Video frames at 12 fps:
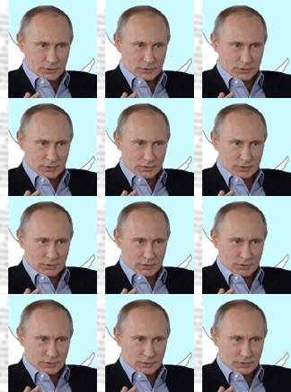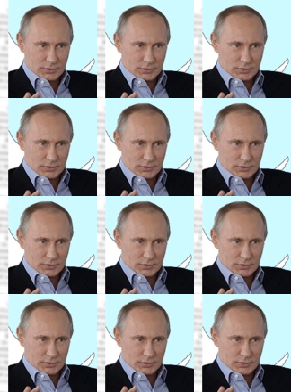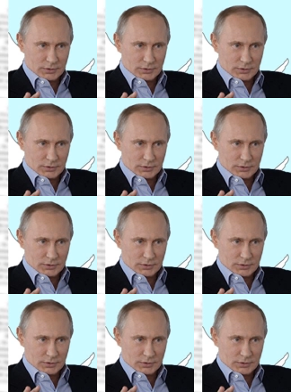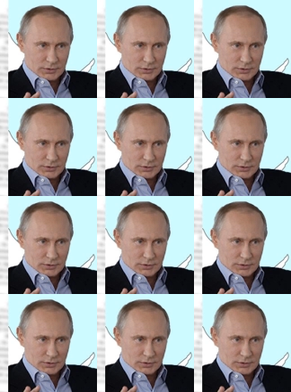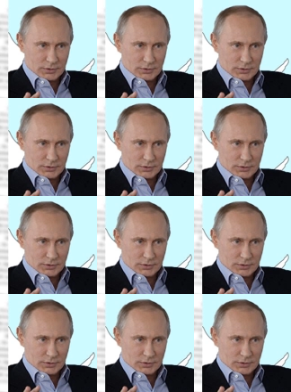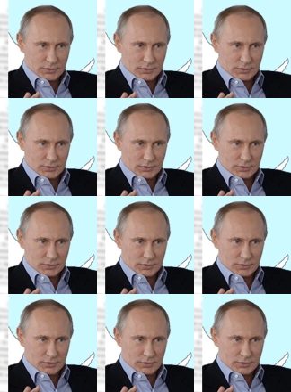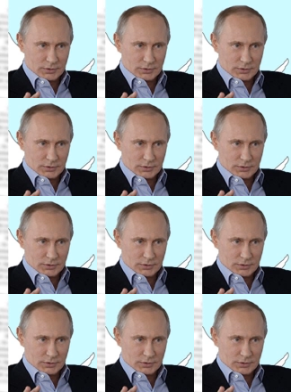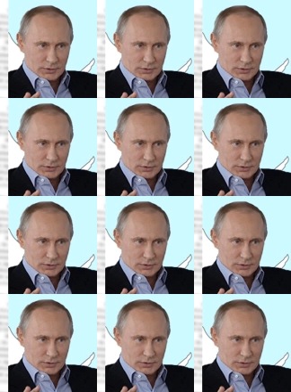[no speech]